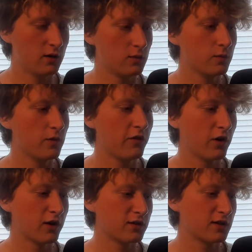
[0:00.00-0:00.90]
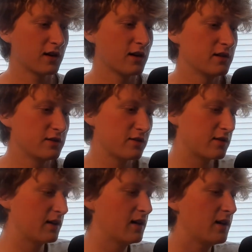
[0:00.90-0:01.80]
focusing on just
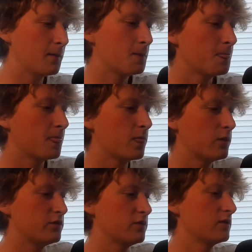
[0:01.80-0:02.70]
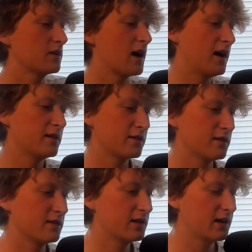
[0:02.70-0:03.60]

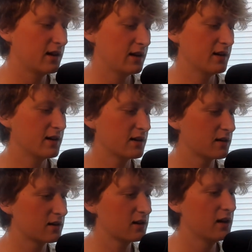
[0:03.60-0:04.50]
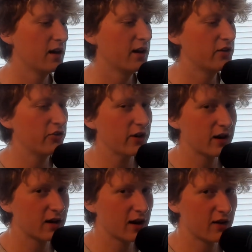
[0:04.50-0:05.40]
constantly eating,
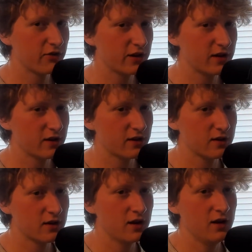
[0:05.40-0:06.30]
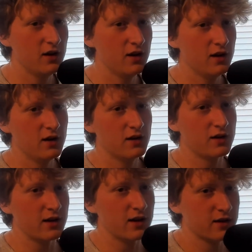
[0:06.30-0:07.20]
drinking caffeine,
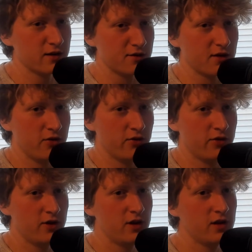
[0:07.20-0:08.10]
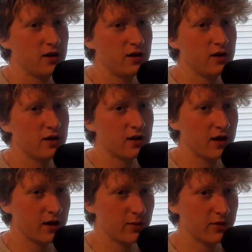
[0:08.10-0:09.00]
getting stoned,
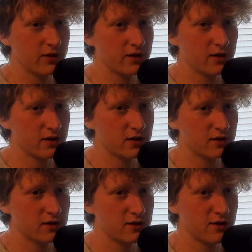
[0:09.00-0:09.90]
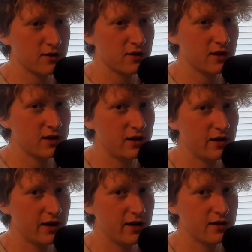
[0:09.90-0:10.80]
gambling, just
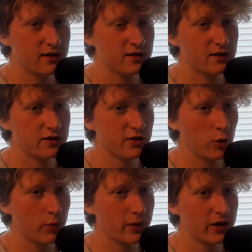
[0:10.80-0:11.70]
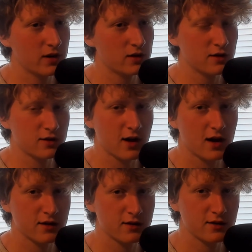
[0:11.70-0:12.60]
internet, dopamine, just
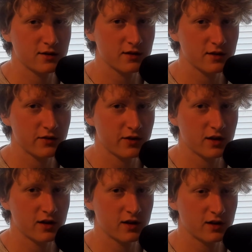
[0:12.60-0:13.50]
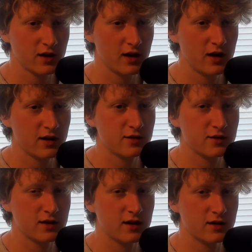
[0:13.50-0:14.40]
constantly fucking
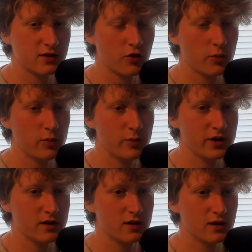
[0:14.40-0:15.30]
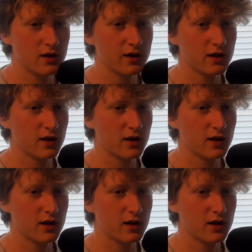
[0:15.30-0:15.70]
seeking dopamine. Like,